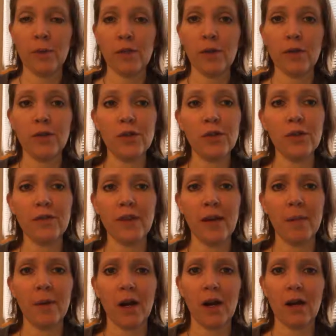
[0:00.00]
So the two of
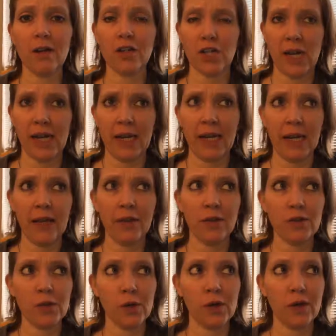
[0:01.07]
them are chatting, and they're